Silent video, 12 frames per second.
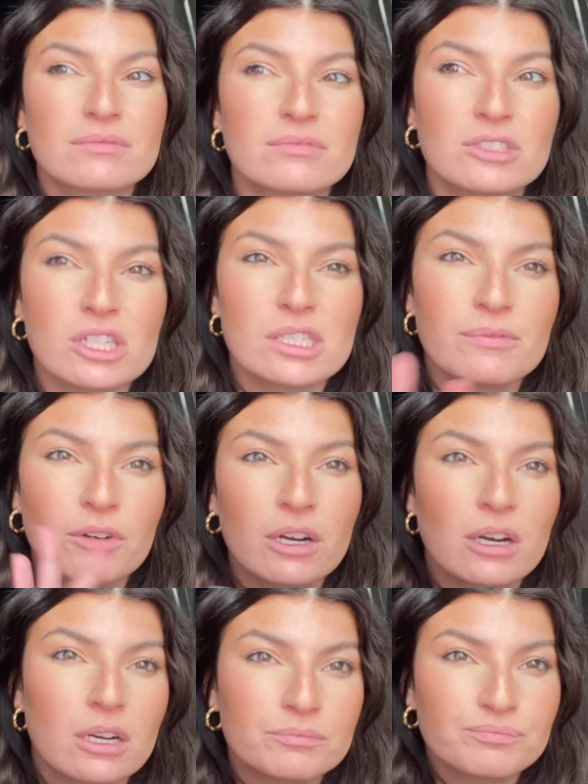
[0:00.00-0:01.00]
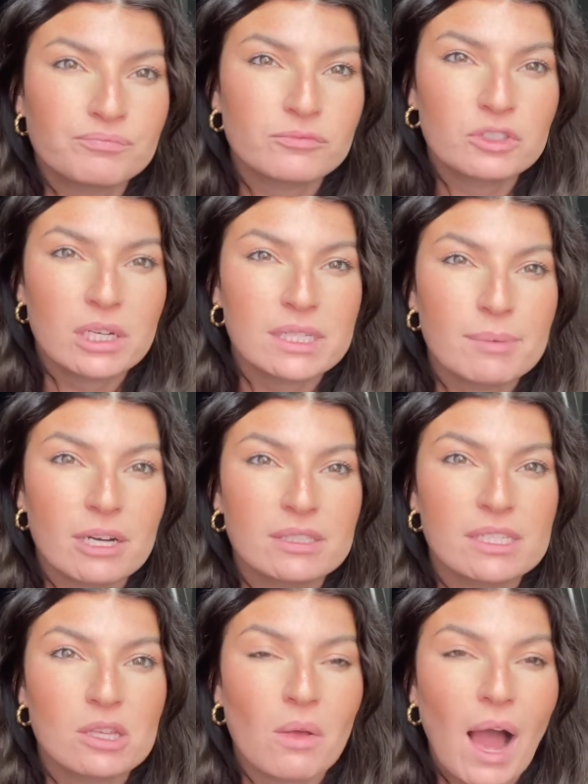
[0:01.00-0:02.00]
just for
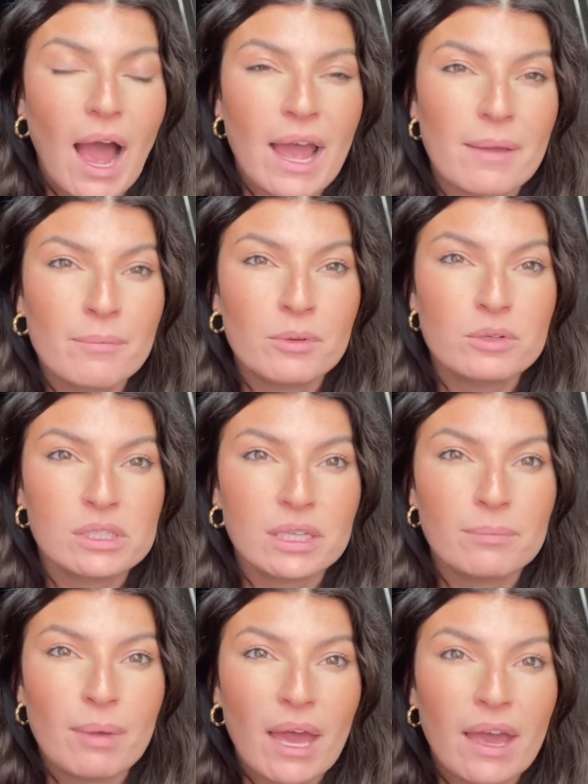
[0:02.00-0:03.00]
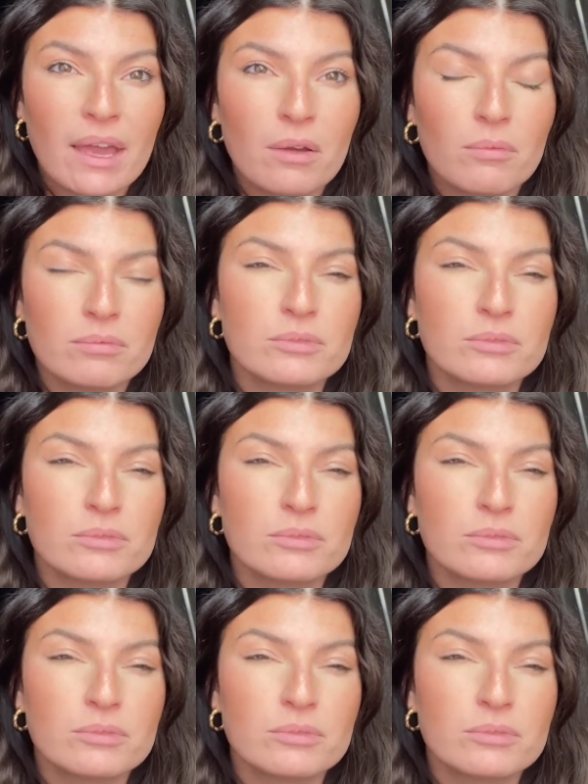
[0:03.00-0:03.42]
transparency, so I usually pay,